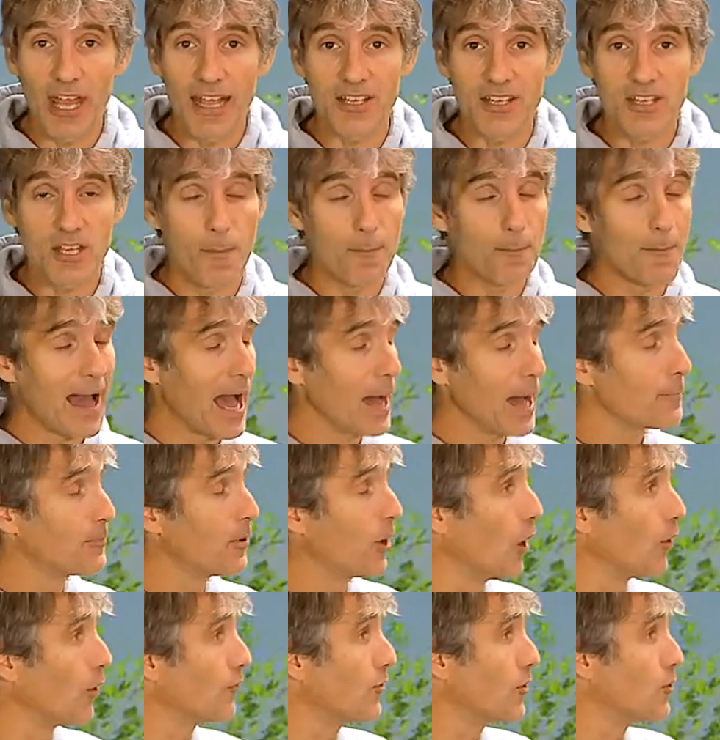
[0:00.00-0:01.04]
is a map
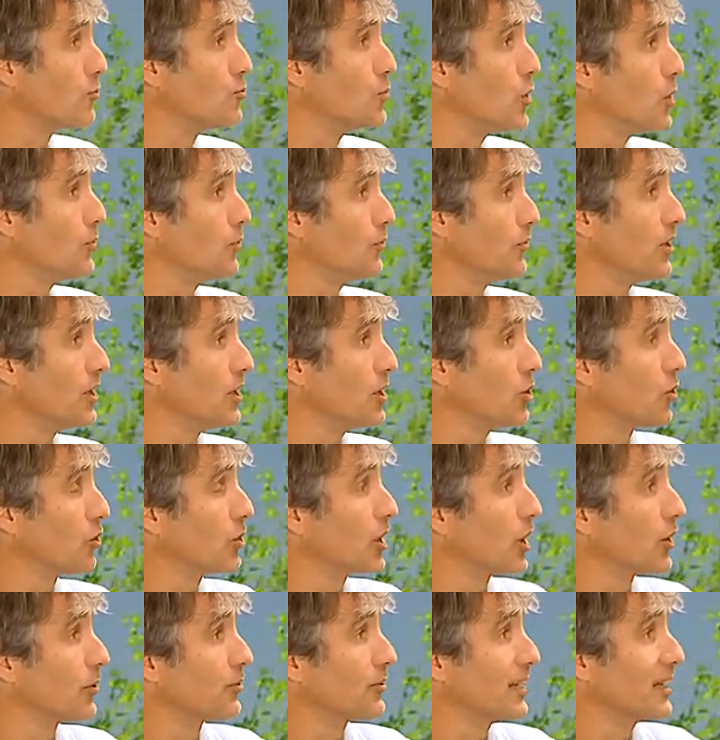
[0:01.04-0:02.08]
of the route that you're
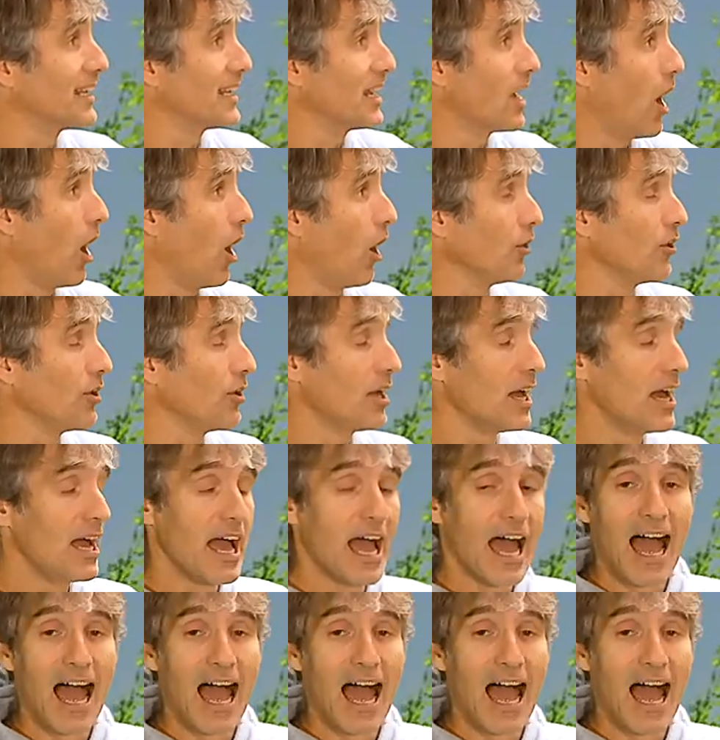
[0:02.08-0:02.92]
currently on.